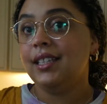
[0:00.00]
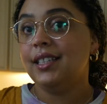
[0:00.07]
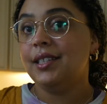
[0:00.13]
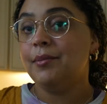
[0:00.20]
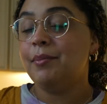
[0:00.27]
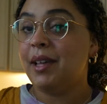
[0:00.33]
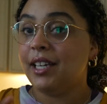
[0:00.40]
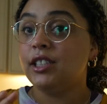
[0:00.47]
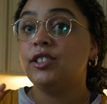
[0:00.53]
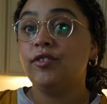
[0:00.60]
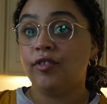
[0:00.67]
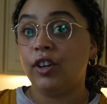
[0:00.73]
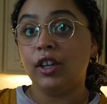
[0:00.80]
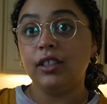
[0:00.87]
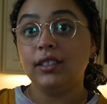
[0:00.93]
mix
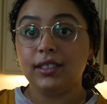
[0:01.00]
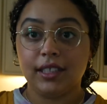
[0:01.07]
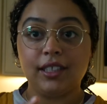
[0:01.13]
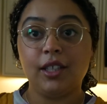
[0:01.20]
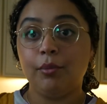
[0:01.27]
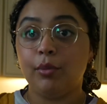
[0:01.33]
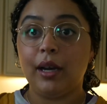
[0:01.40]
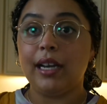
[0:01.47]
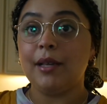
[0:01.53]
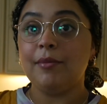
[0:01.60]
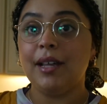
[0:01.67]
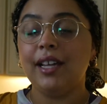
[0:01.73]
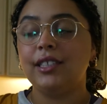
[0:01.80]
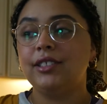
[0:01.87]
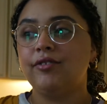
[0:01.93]
first, like the bready
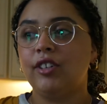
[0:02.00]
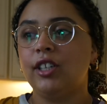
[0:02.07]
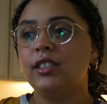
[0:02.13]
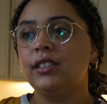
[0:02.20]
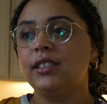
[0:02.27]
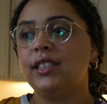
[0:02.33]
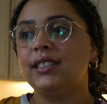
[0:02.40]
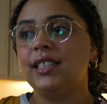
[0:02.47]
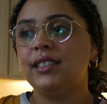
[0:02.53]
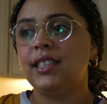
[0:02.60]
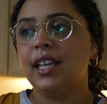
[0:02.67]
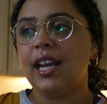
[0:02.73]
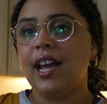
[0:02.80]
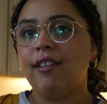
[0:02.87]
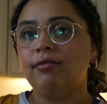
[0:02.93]
mix first, because that's
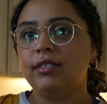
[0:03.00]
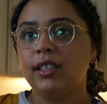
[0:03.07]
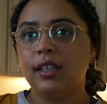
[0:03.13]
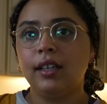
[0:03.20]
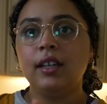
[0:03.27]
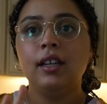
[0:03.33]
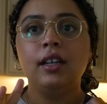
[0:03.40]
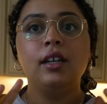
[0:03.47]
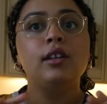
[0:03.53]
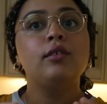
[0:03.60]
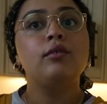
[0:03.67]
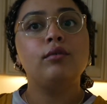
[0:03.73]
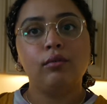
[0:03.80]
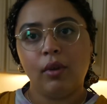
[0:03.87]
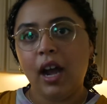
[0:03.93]
gonna have to
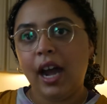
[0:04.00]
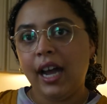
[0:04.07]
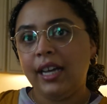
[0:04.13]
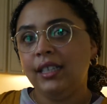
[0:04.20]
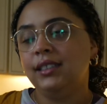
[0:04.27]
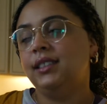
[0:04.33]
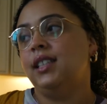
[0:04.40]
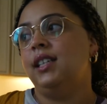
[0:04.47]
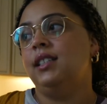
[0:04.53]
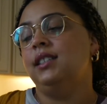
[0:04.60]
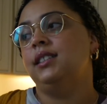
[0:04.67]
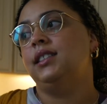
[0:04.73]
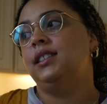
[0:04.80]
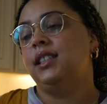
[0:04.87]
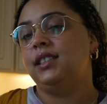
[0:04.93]
rise
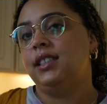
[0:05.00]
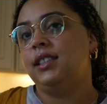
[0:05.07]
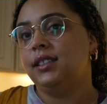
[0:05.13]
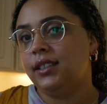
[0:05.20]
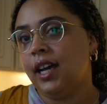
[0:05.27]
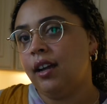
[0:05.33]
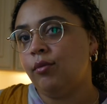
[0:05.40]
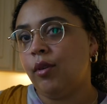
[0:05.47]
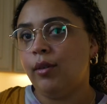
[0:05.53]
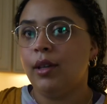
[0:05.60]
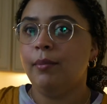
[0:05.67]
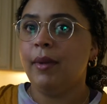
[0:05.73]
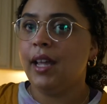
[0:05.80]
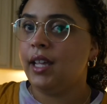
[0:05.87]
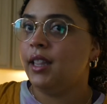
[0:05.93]
and sit to the side while we
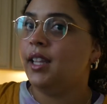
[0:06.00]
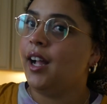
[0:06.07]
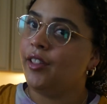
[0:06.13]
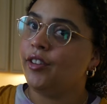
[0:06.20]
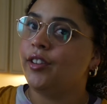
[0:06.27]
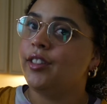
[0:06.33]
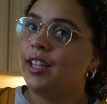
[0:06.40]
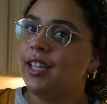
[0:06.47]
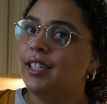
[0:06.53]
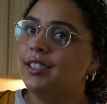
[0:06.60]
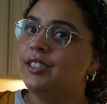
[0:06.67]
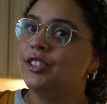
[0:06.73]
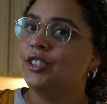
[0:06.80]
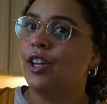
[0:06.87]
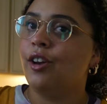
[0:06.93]
make the other things.
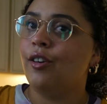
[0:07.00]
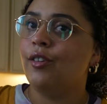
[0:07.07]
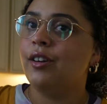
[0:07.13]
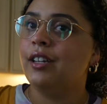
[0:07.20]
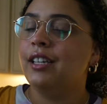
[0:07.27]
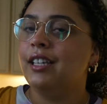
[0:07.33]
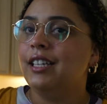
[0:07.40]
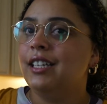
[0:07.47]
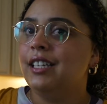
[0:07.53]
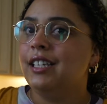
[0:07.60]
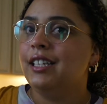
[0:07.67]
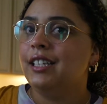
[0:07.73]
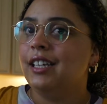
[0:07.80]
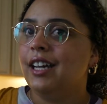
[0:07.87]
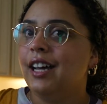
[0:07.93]
So
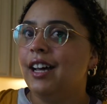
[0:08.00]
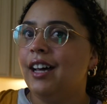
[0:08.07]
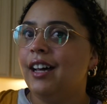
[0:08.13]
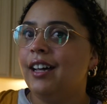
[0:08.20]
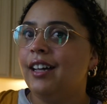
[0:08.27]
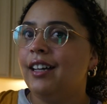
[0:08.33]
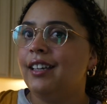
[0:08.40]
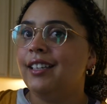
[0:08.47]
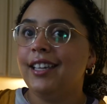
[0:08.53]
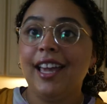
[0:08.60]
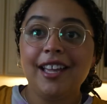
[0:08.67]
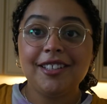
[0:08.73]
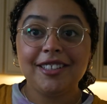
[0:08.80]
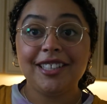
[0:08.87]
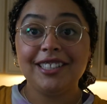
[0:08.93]

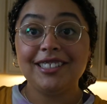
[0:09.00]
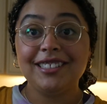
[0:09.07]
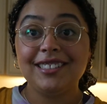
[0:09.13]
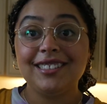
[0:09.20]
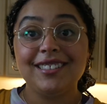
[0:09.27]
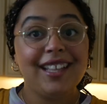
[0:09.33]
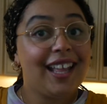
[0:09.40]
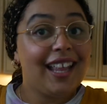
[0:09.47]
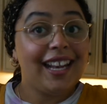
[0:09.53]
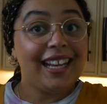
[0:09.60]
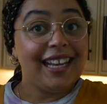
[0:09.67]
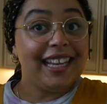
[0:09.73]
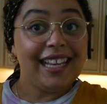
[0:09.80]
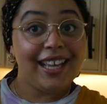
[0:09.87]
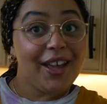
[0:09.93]
yeah, let's
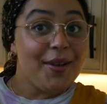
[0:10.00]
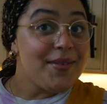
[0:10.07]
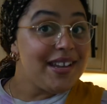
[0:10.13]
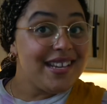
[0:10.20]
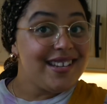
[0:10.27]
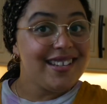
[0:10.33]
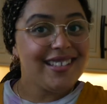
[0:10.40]
get it going.